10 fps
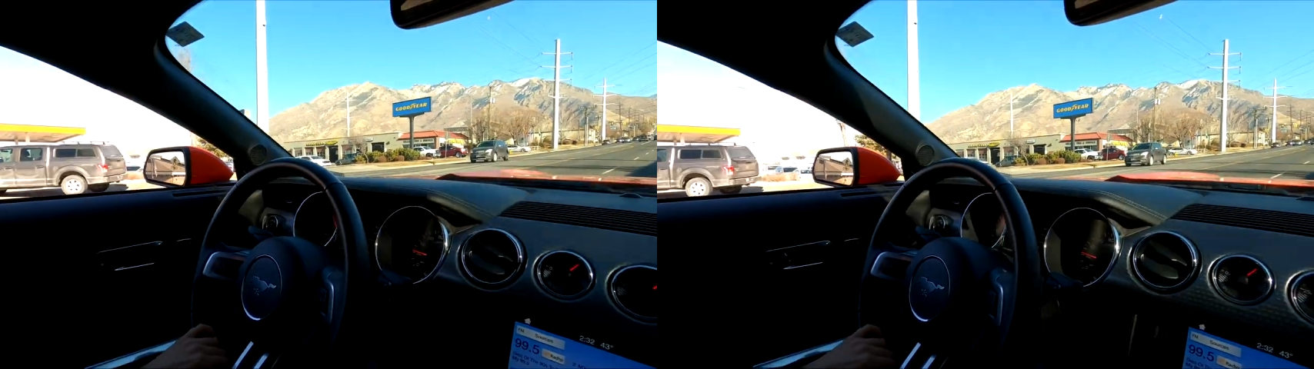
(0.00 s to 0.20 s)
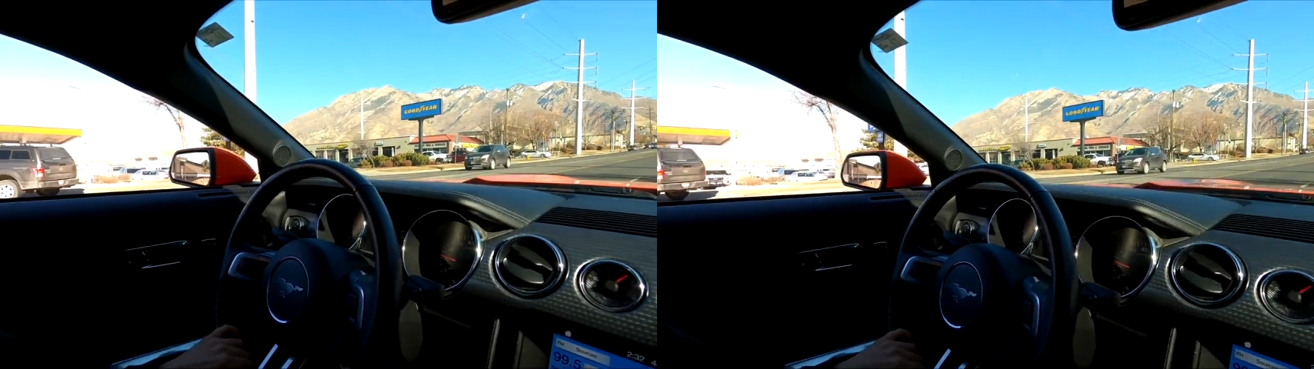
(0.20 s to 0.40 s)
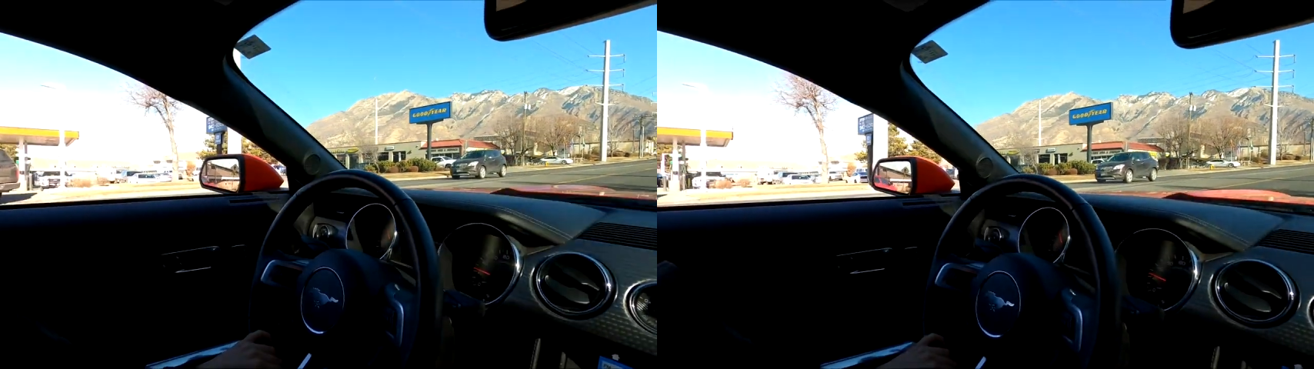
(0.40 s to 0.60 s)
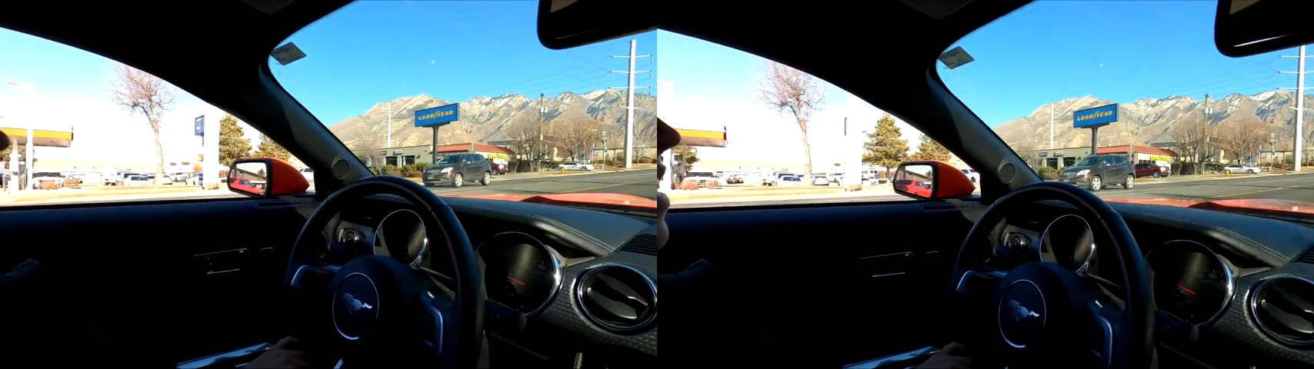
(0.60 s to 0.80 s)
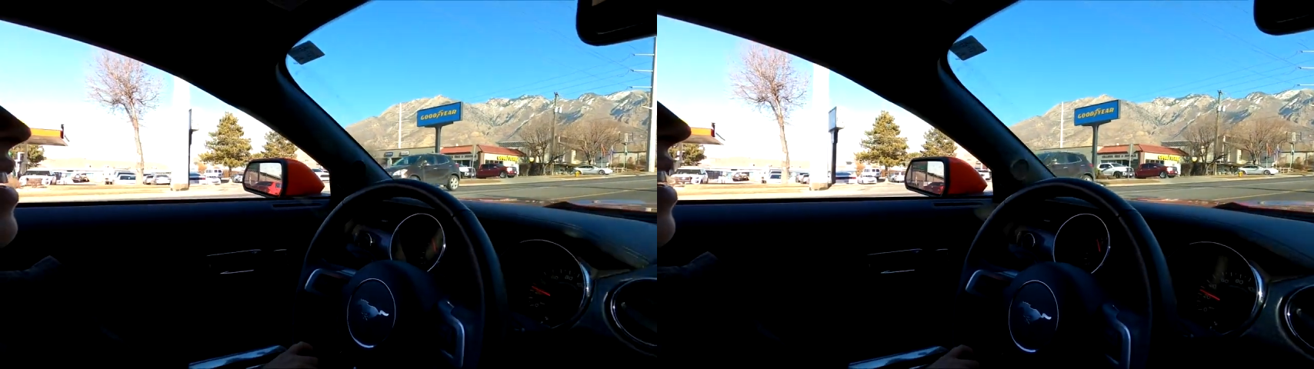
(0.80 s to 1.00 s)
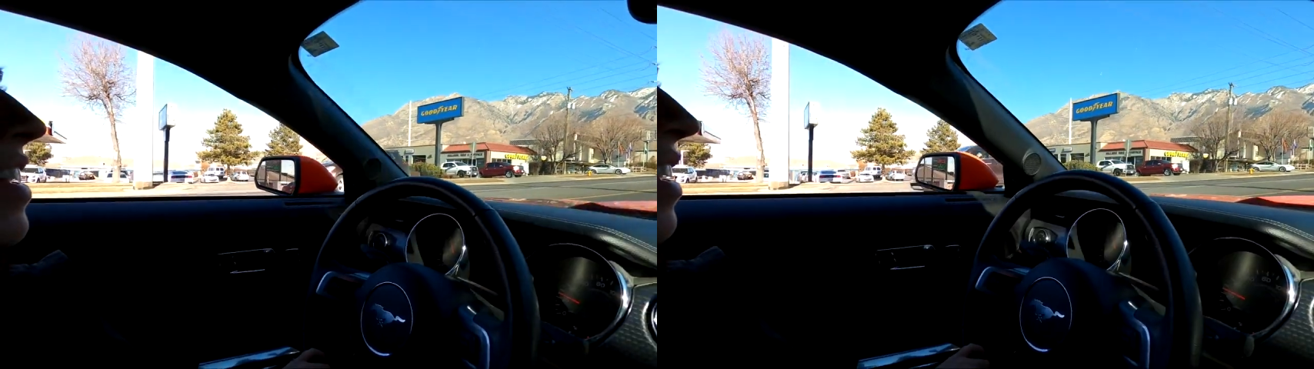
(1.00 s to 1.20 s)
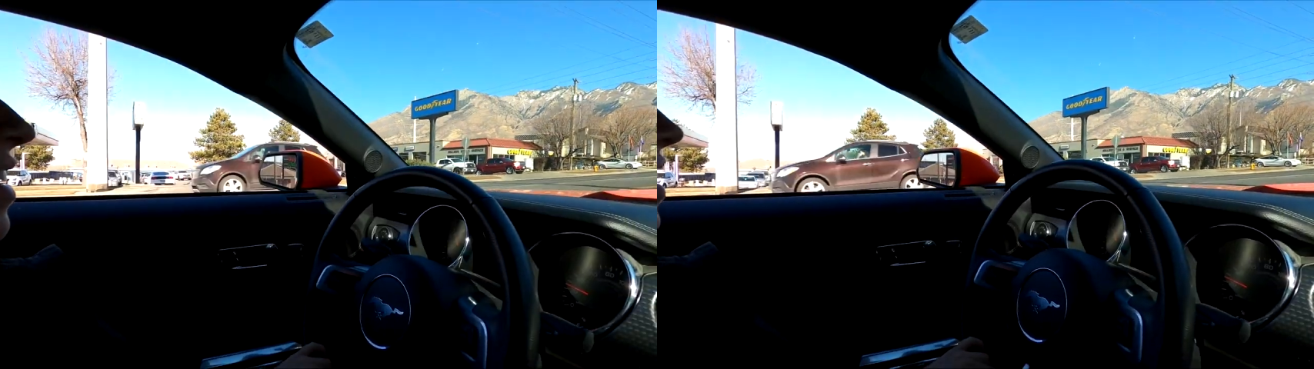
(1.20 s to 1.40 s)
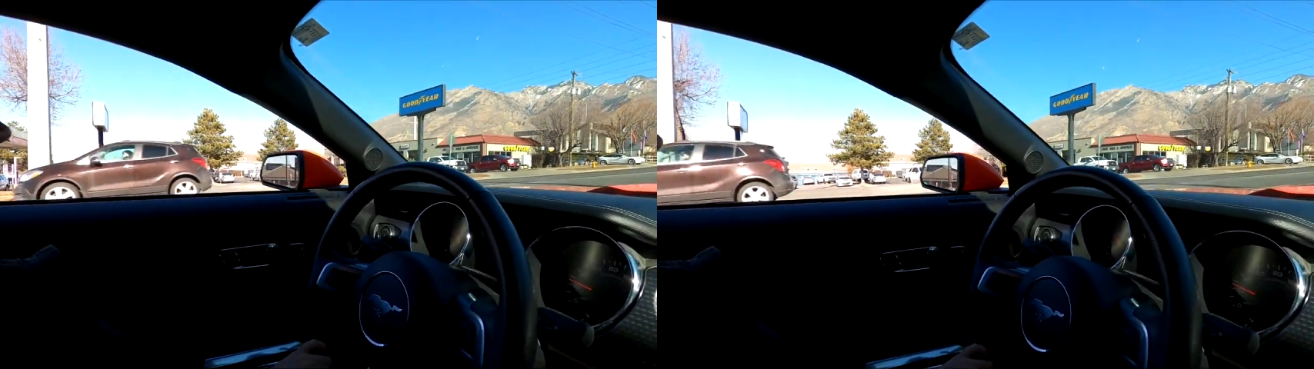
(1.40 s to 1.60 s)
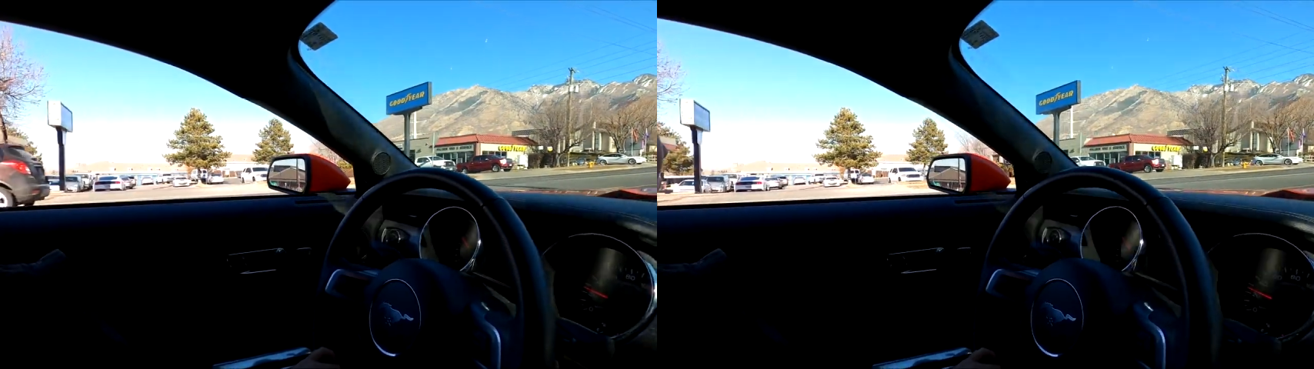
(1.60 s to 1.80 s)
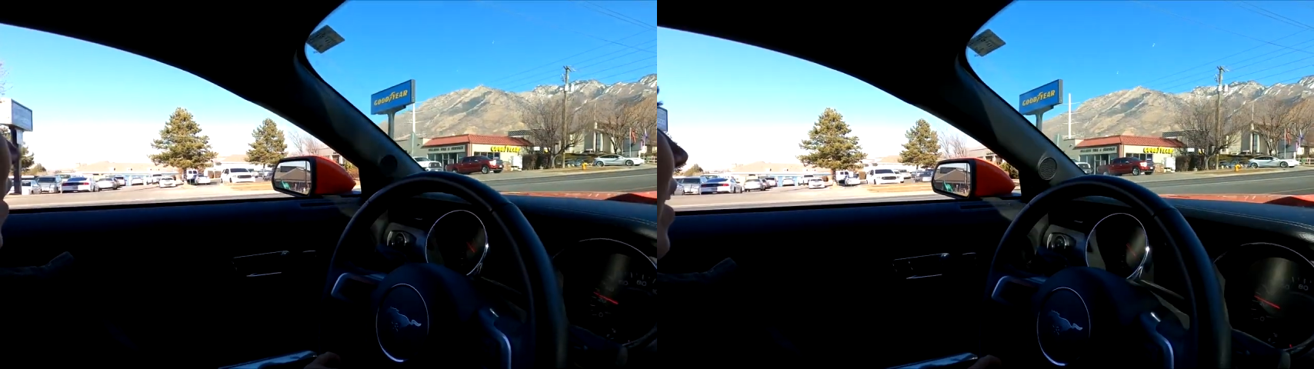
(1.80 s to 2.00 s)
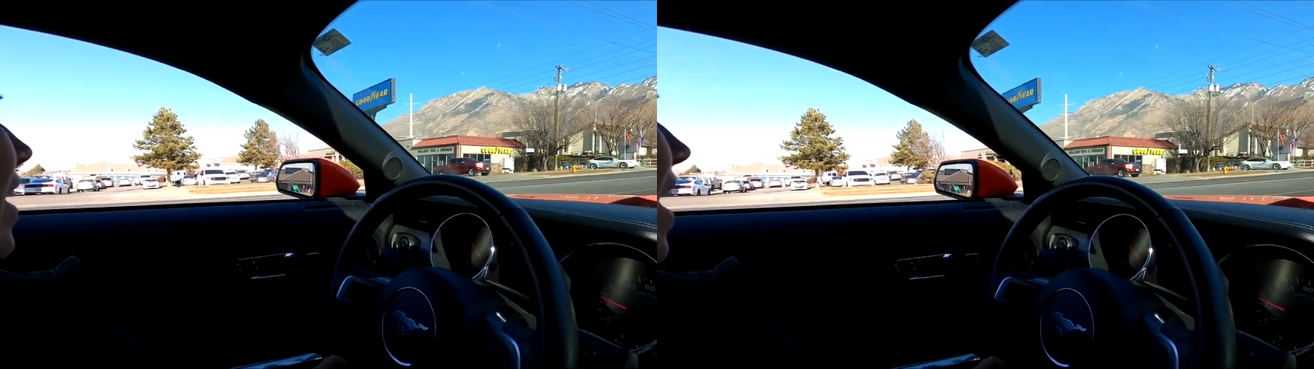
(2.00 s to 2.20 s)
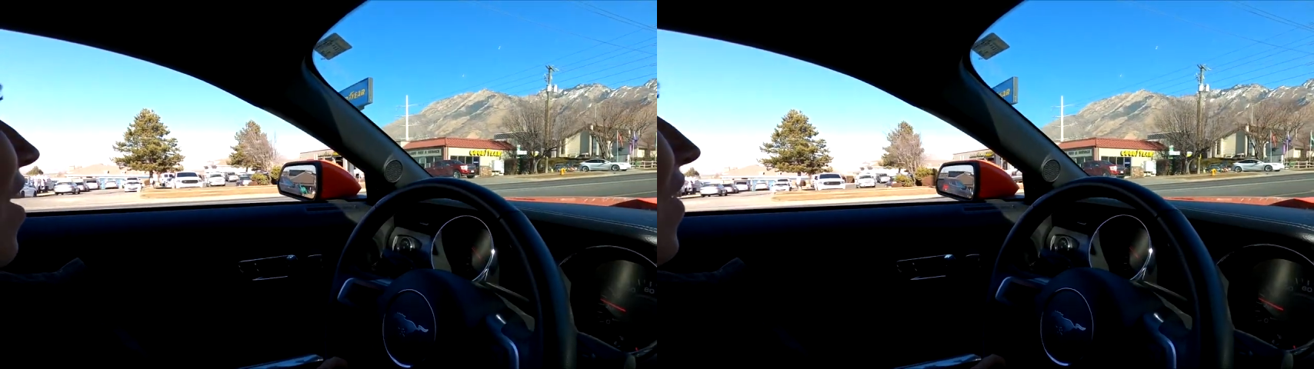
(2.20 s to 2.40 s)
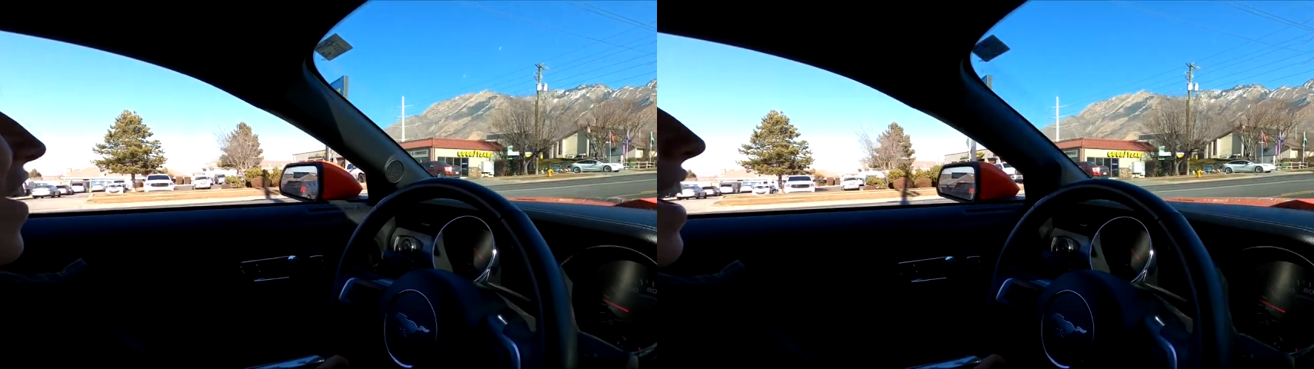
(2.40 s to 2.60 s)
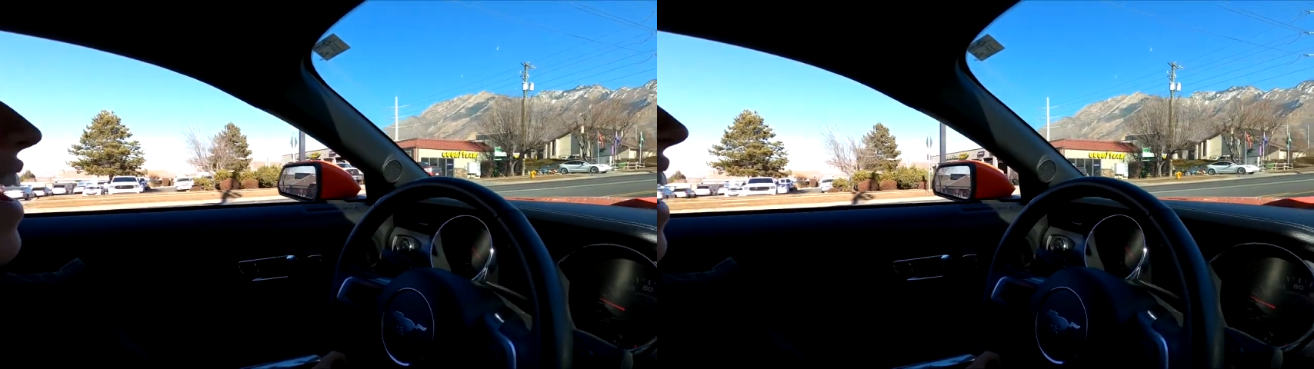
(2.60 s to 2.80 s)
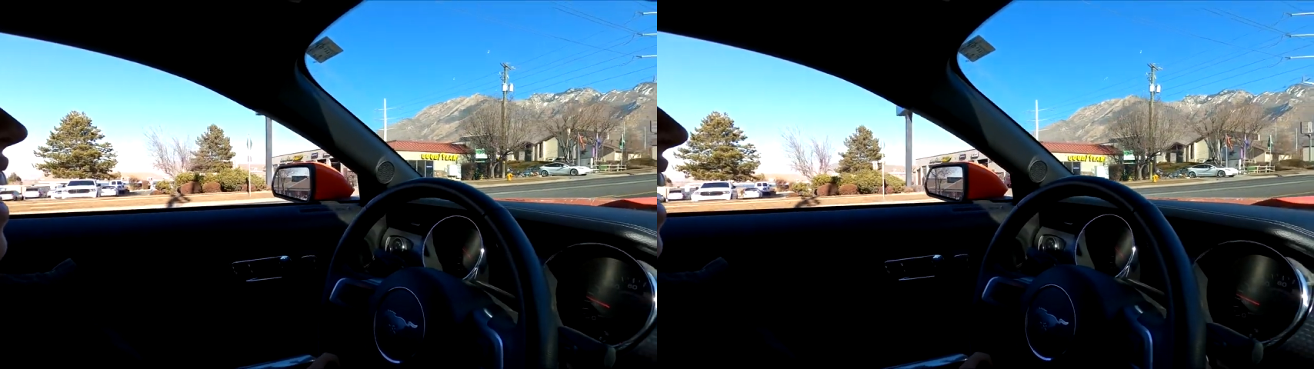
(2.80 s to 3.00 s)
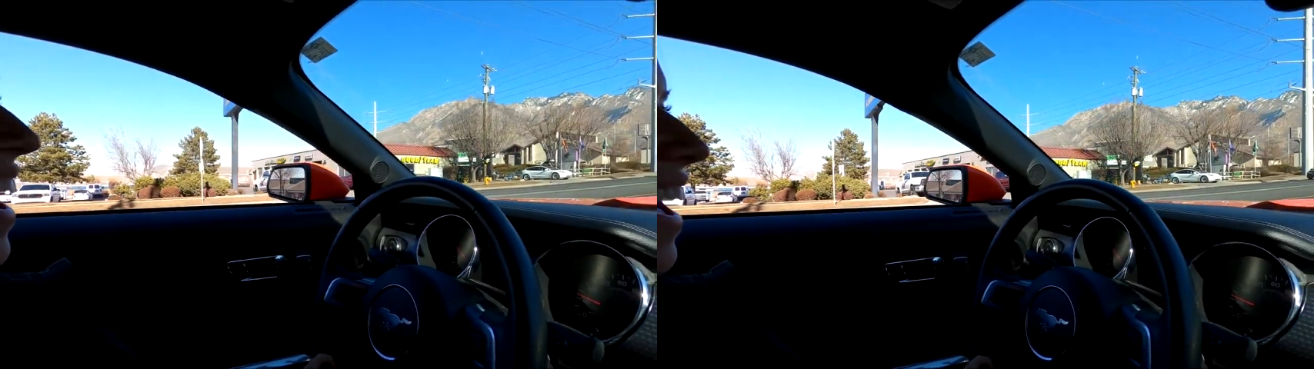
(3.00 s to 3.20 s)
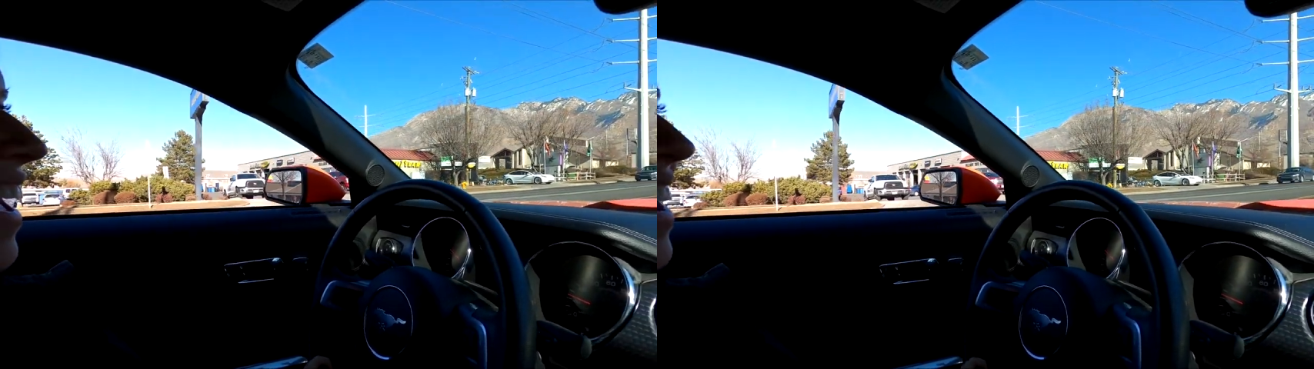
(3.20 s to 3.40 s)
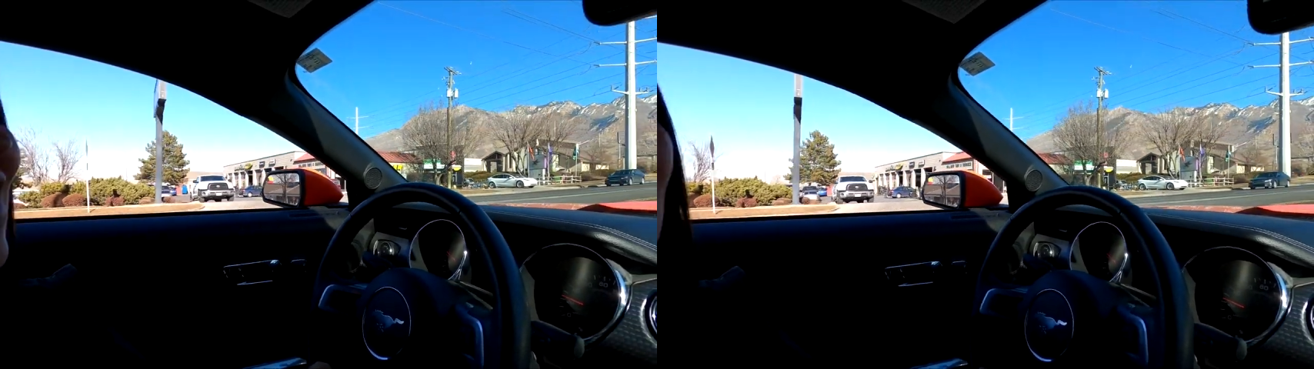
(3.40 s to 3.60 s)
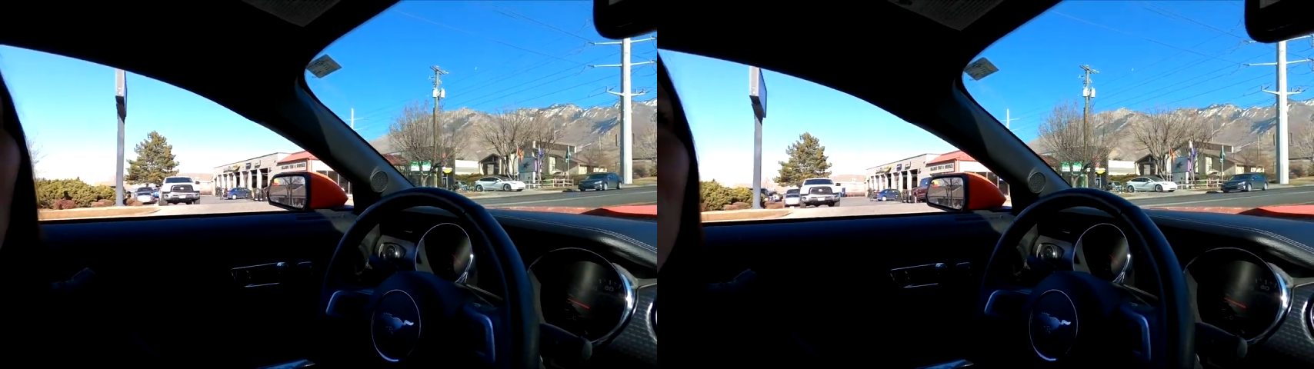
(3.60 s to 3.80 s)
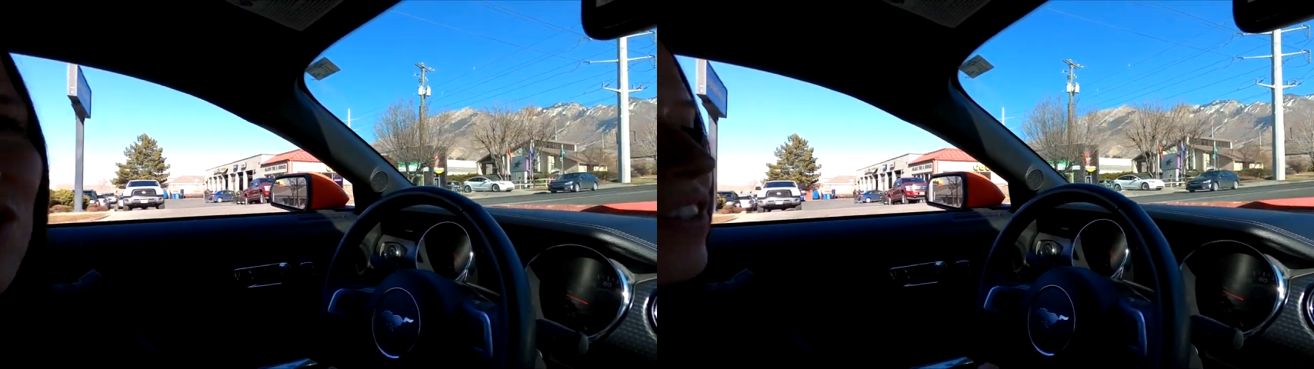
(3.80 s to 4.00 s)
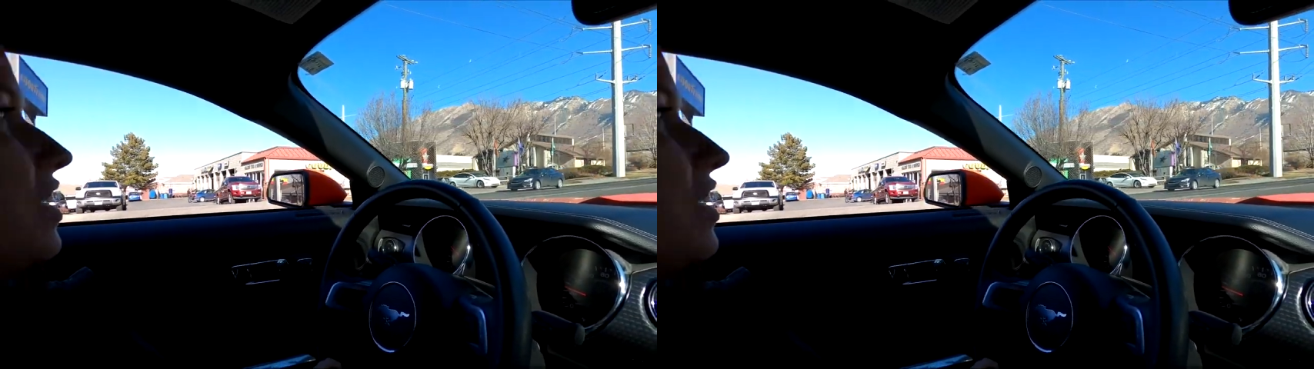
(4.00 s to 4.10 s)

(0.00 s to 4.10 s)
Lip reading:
Nobody's mouth can be seen.